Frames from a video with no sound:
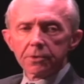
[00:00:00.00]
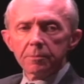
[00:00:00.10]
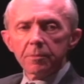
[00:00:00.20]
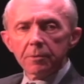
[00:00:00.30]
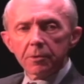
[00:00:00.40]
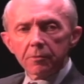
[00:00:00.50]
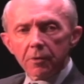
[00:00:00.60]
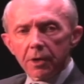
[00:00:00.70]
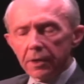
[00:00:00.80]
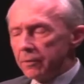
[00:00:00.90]
Amendment
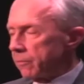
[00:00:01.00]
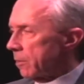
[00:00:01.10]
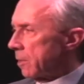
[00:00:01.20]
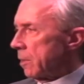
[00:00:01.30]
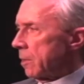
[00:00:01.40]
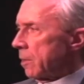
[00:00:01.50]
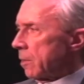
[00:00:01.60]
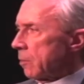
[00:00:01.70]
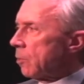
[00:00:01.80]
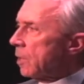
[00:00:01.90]
rights,
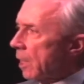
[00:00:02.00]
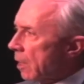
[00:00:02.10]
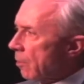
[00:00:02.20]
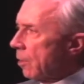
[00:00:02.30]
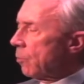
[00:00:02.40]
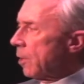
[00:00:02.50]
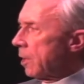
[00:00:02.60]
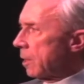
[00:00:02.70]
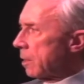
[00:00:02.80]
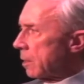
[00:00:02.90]
would carry with
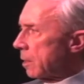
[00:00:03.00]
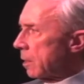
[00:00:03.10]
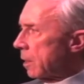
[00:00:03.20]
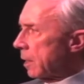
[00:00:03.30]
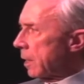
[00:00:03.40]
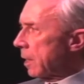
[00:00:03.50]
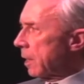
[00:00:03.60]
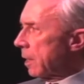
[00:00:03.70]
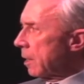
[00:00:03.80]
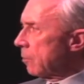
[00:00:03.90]
it
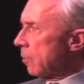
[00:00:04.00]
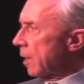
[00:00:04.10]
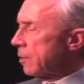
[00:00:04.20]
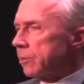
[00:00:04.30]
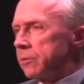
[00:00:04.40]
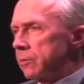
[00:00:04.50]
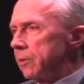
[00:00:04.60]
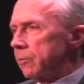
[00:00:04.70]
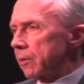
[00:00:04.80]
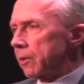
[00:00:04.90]
a right to
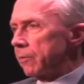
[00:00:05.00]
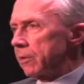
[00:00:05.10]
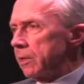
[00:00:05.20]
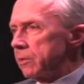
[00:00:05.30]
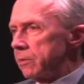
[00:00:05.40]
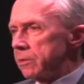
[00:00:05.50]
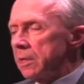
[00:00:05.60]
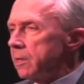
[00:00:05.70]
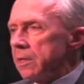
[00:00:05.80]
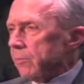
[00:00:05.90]
join organizations. It never